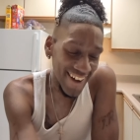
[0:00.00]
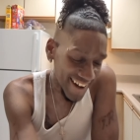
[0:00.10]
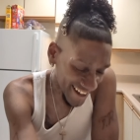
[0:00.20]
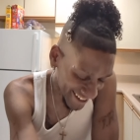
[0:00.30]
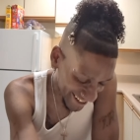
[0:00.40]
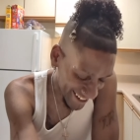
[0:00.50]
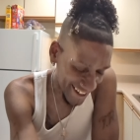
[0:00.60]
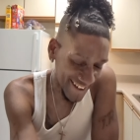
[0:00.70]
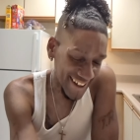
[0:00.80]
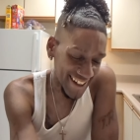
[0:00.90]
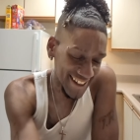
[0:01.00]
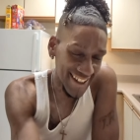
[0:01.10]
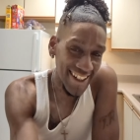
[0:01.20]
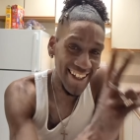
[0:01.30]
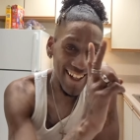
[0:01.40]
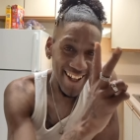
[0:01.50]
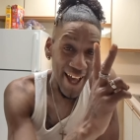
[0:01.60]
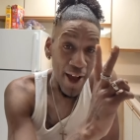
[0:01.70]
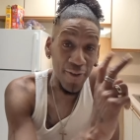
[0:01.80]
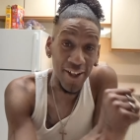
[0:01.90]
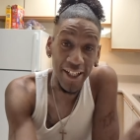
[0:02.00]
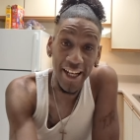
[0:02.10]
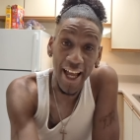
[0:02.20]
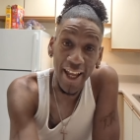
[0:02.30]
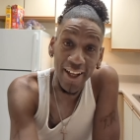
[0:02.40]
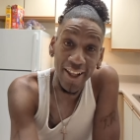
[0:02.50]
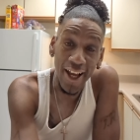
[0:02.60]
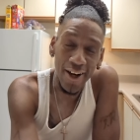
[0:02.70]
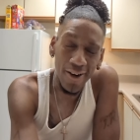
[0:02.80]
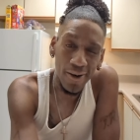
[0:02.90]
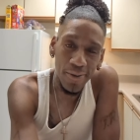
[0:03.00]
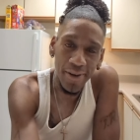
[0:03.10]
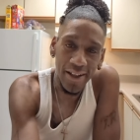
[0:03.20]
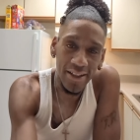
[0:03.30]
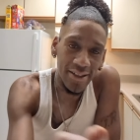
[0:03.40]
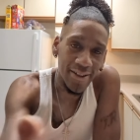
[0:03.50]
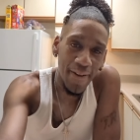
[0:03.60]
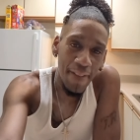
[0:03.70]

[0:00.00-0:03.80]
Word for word: I'll holla. I'll holla. Have a good day. Later. Peace.